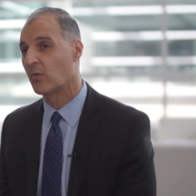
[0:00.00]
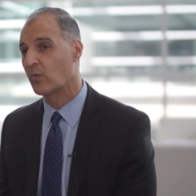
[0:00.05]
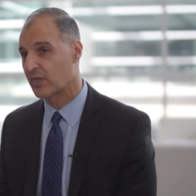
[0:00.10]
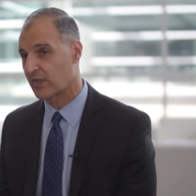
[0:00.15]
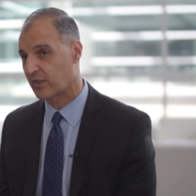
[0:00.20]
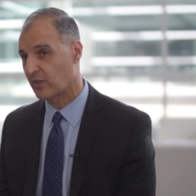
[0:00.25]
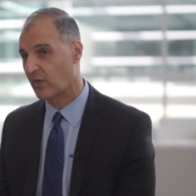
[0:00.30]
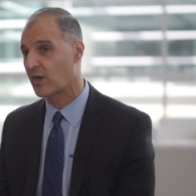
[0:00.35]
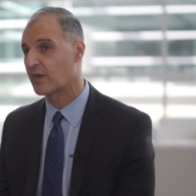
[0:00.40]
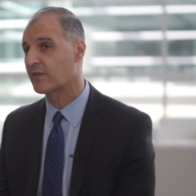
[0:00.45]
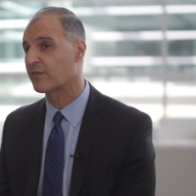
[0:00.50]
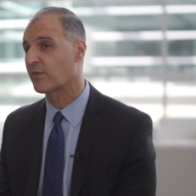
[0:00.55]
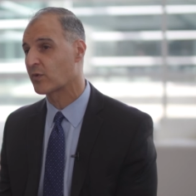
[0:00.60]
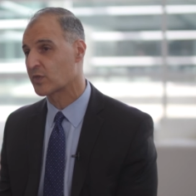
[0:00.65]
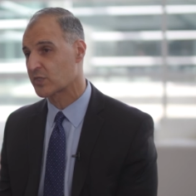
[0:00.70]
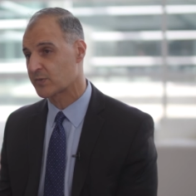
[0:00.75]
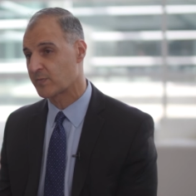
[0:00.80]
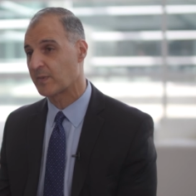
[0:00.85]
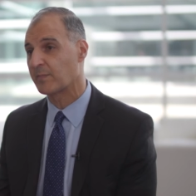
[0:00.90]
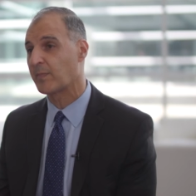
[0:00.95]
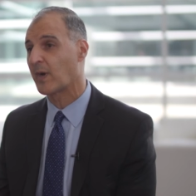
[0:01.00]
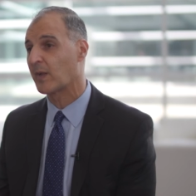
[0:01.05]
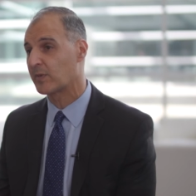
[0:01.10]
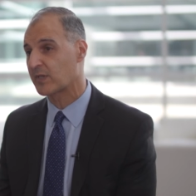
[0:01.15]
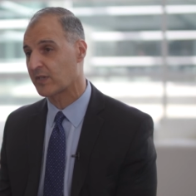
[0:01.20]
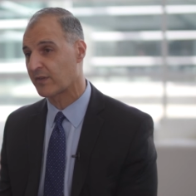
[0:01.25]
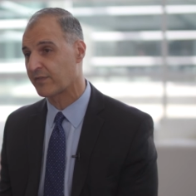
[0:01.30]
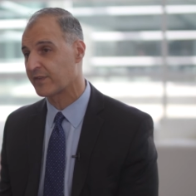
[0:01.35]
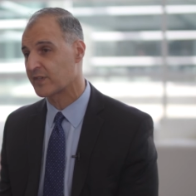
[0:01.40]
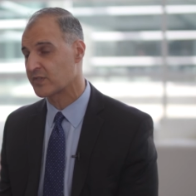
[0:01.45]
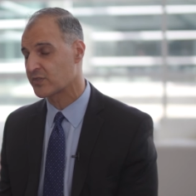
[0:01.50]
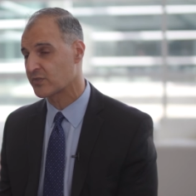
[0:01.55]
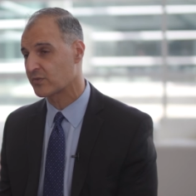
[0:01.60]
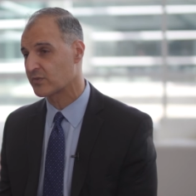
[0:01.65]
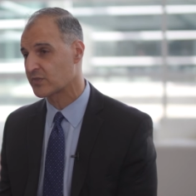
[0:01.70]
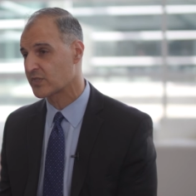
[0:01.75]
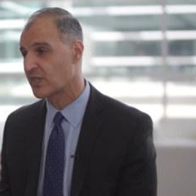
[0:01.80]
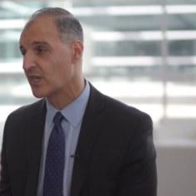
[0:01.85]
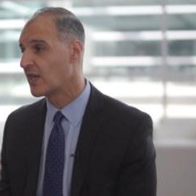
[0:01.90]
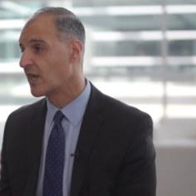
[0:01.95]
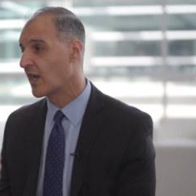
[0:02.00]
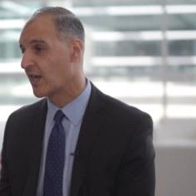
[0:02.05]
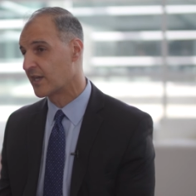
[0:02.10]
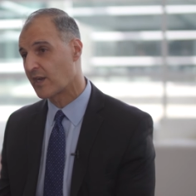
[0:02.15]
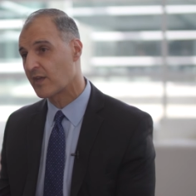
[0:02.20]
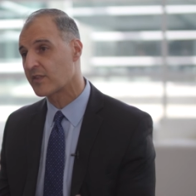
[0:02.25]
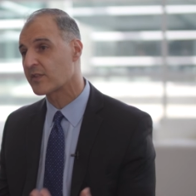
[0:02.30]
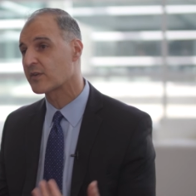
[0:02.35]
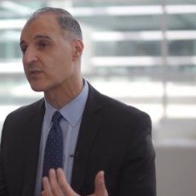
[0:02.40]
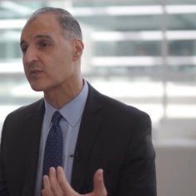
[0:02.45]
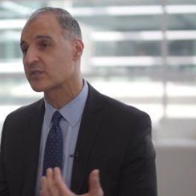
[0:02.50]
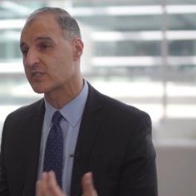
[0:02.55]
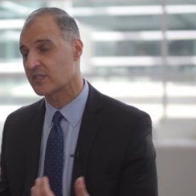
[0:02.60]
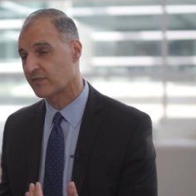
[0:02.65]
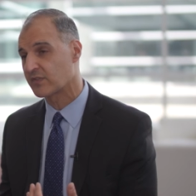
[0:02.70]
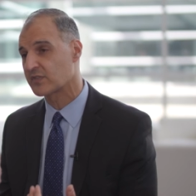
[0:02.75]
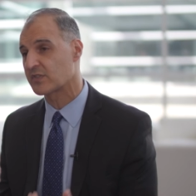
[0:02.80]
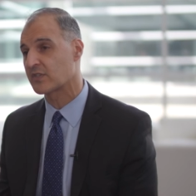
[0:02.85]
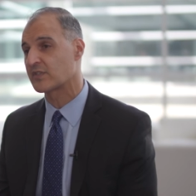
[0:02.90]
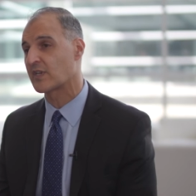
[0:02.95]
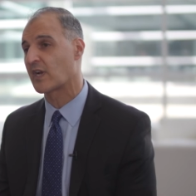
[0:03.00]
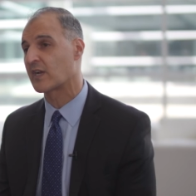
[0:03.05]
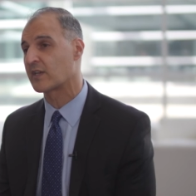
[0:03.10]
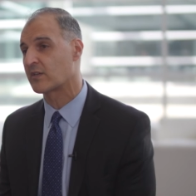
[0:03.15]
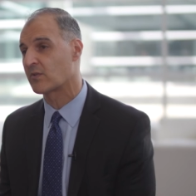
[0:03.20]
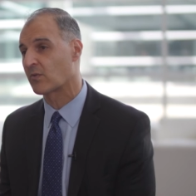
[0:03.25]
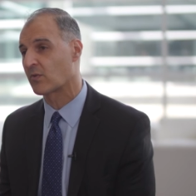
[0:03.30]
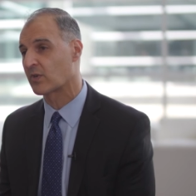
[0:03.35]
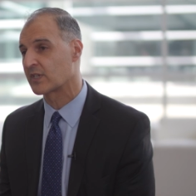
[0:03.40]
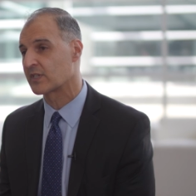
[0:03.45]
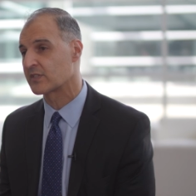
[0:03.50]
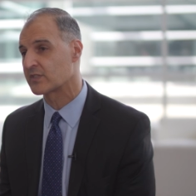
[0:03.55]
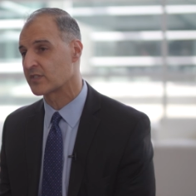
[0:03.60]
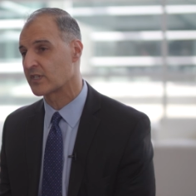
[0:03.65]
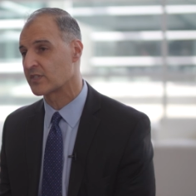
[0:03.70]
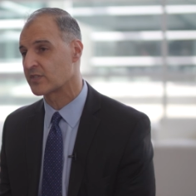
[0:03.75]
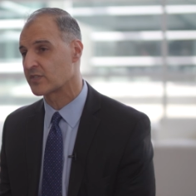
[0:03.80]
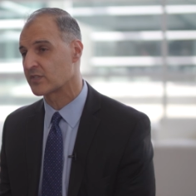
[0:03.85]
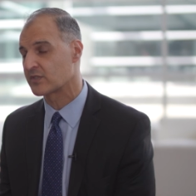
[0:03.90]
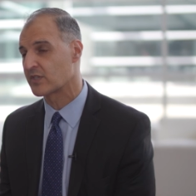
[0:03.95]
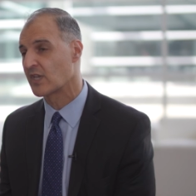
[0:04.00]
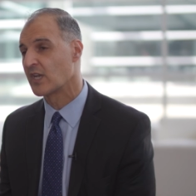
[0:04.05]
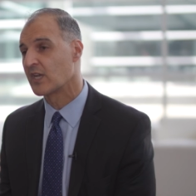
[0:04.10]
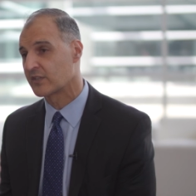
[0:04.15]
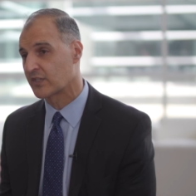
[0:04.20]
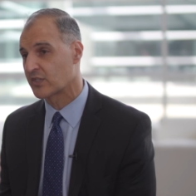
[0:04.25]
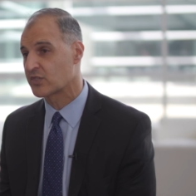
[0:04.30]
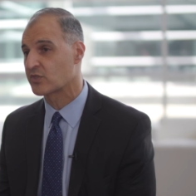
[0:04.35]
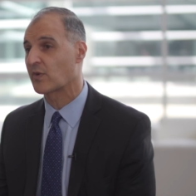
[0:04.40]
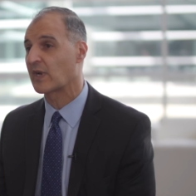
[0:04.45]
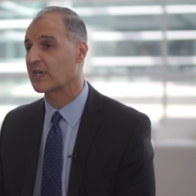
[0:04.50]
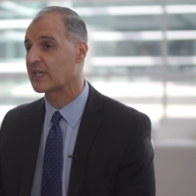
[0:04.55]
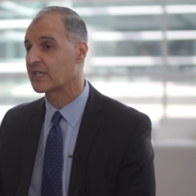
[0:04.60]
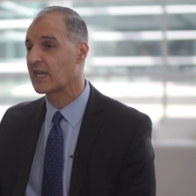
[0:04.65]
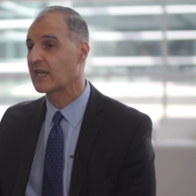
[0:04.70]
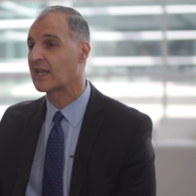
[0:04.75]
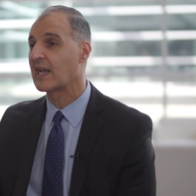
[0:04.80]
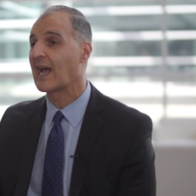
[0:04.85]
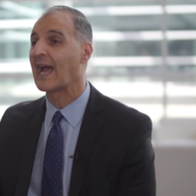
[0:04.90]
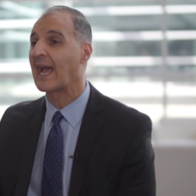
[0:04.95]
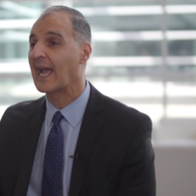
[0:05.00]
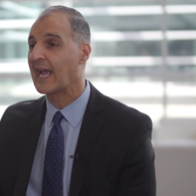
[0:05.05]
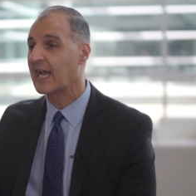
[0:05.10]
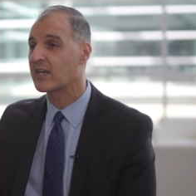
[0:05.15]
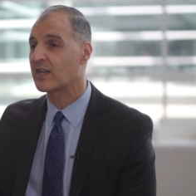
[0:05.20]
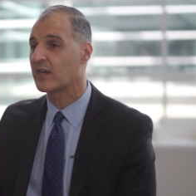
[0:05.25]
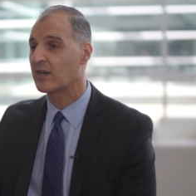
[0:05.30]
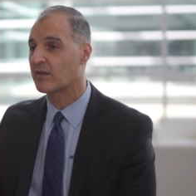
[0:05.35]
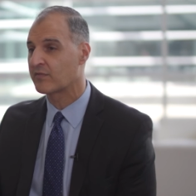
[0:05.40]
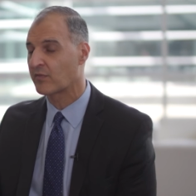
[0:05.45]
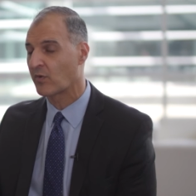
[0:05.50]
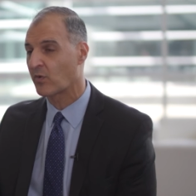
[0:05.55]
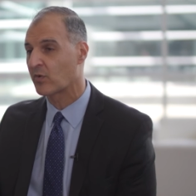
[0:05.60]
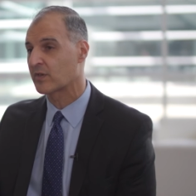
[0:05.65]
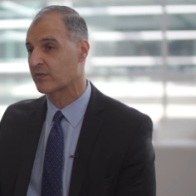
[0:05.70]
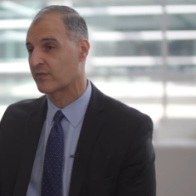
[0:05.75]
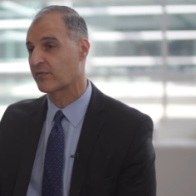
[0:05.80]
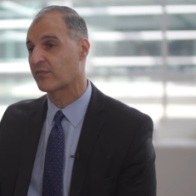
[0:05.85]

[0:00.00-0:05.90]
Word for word: with law enforcement, public officials, and other civil society organizations to try to get ahead of or in